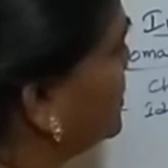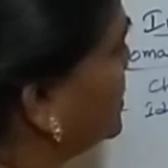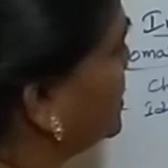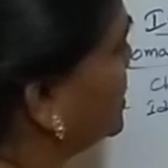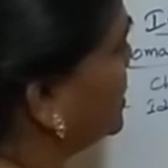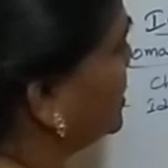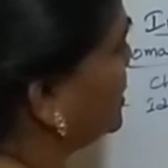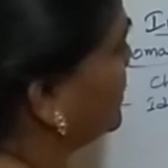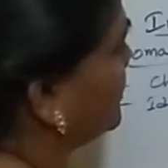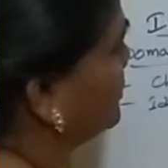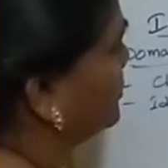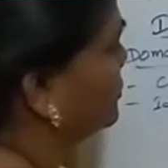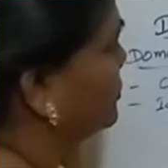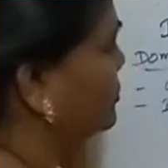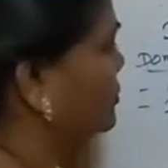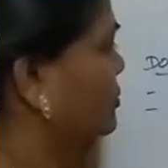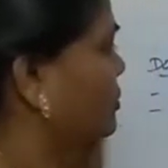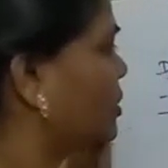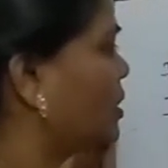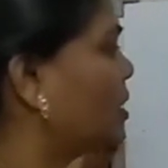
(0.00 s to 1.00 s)
will see now.
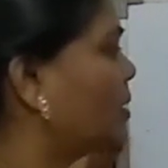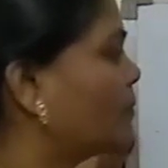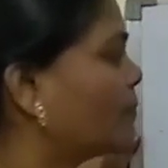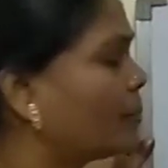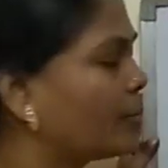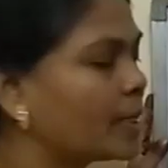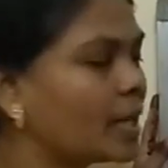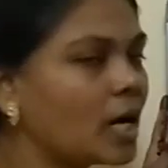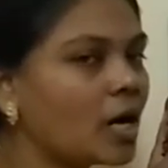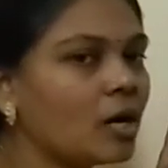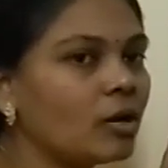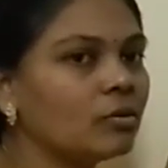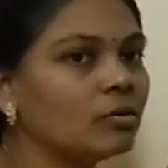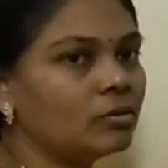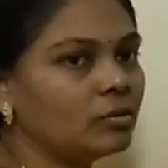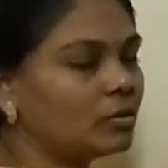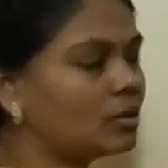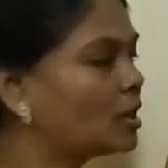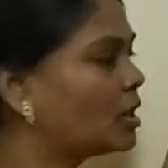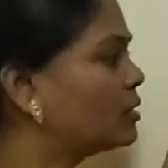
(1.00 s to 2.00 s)
Okay,
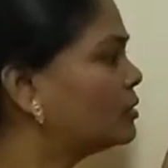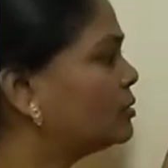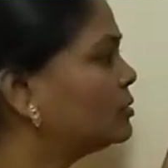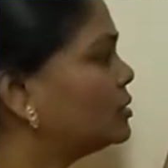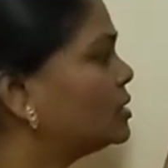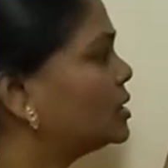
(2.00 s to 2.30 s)
how